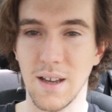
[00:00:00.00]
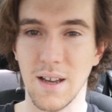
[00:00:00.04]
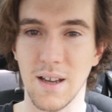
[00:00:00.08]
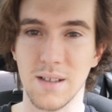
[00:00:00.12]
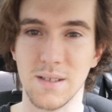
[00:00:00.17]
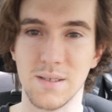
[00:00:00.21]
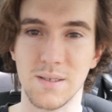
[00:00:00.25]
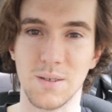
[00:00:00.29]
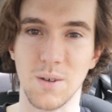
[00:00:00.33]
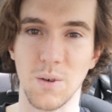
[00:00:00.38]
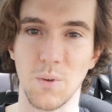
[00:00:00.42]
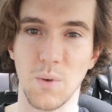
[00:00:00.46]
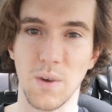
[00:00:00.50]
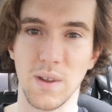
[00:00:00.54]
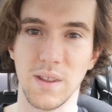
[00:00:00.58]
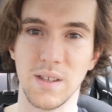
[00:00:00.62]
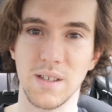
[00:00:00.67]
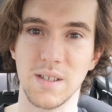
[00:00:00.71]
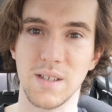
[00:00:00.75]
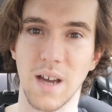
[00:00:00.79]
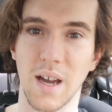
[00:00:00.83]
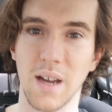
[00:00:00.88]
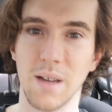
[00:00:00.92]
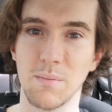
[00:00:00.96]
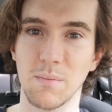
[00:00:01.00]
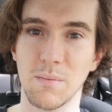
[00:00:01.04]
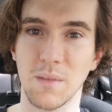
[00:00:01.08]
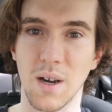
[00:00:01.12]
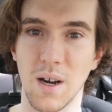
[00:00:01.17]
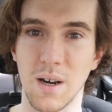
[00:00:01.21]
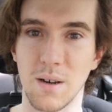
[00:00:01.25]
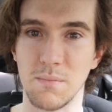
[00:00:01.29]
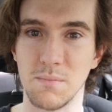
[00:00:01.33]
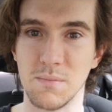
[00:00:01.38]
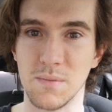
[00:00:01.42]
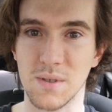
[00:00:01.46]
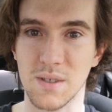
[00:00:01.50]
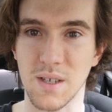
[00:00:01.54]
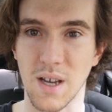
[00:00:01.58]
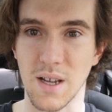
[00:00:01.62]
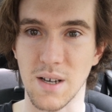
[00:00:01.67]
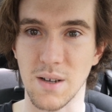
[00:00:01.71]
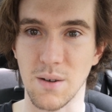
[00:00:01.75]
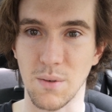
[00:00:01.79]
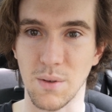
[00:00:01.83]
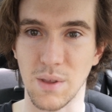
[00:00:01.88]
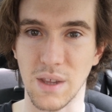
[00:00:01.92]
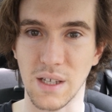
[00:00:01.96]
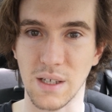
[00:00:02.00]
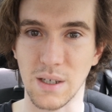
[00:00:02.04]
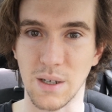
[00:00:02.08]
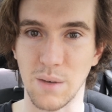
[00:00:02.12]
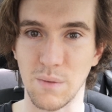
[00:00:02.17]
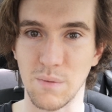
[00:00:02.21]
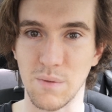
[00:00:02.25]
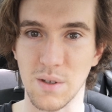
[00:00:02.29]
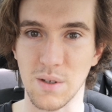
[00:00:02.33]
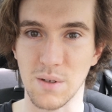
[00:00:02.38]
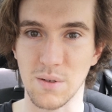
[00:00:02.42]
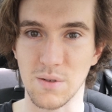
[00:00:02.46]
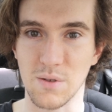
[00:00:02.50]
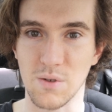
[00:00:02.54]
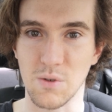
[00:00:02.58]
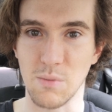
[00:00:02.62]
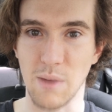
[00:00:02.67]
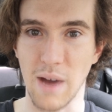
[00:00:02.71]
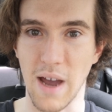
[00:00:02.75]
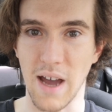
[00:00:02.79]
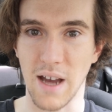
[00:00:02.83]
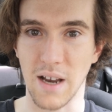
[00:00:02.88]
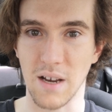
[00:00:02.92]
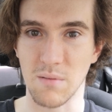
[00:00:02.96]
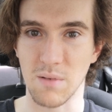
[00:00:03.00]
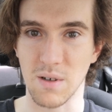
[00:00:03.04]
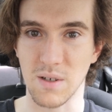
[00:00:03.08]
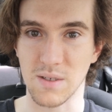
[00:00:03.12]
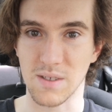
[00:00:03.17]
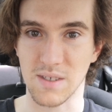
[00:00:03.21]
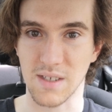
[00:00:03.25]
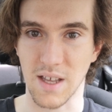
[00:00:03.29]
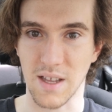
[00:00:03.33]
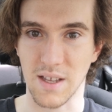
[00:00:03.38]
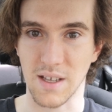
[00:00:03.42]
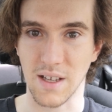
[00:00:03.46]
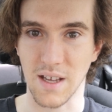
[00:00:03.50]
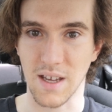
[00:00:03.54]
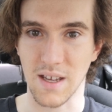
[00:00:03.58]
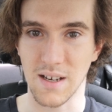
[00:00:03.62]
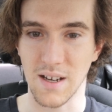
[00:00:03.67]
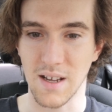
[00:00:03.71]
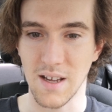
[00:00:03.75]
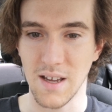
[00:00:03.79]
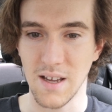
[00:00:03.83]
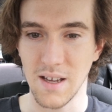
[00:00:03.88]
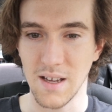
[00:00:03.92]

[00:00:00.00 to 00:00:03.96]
And so when the time comes, I don't think I'll feel too bad about selling it.